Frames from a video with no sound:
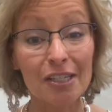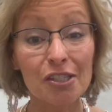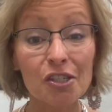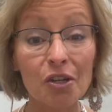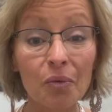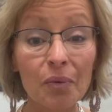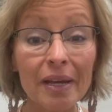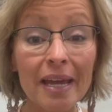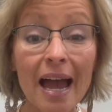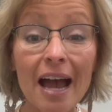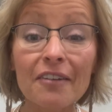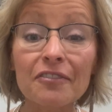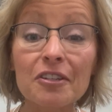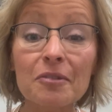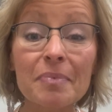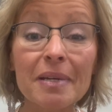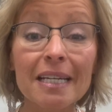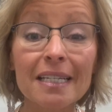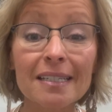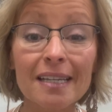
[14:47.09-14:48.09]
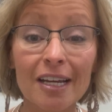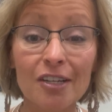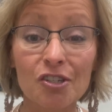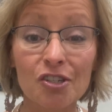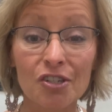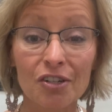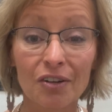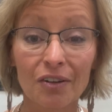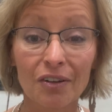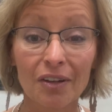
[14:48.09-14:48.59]
So we have to be
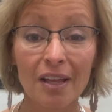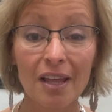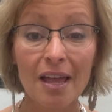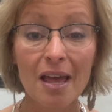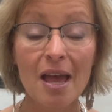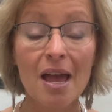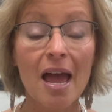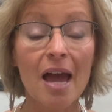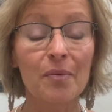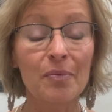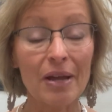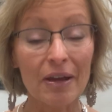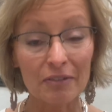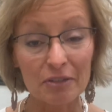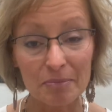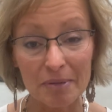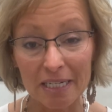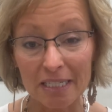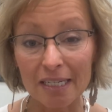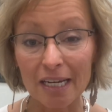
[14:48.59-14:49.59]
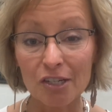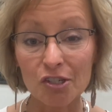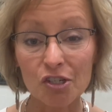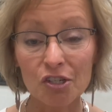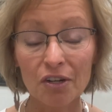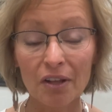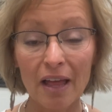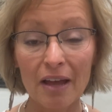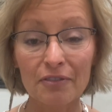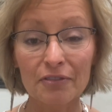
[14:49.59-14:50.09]
intentional, and we have to be
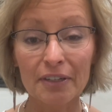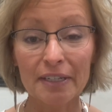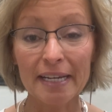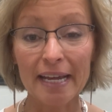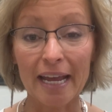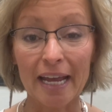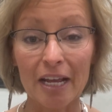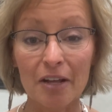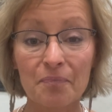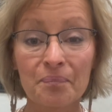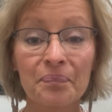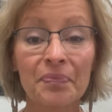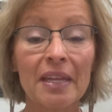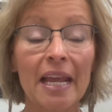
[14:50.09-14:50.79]
intentional every day,